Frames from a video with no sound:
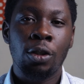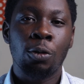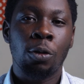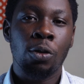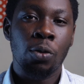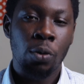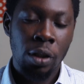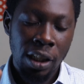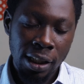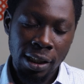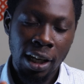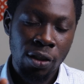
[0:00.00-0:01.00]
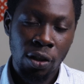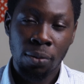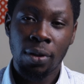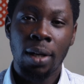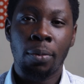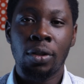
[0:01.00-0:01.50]
you want to hit that
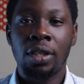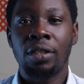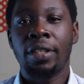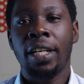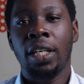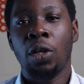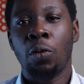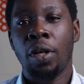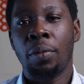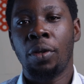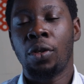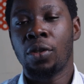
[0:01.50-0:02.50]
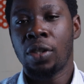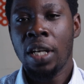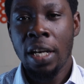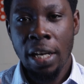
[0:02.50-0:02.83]
subscribe button right away, because